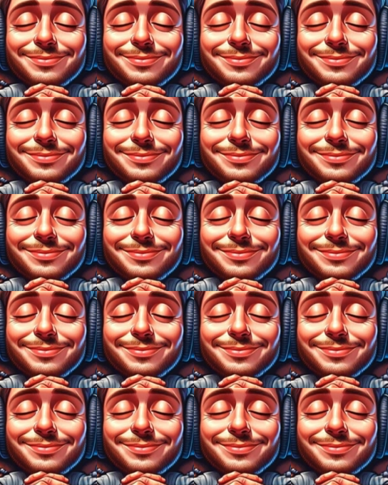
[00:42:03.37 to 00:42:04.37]

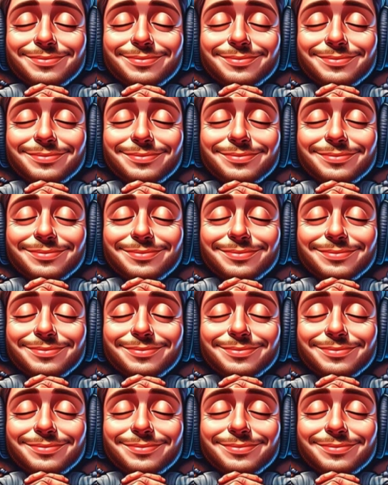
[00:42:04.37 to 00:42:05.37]

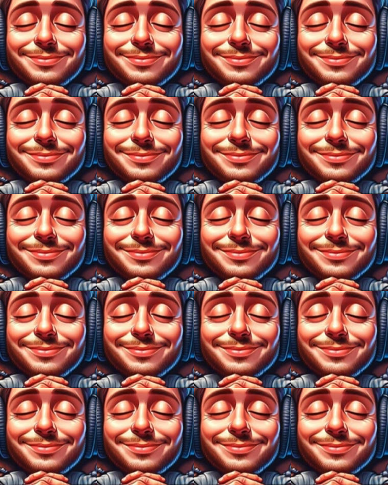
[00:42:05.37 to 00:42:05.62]
The face doesn't move, so there is nothing to read.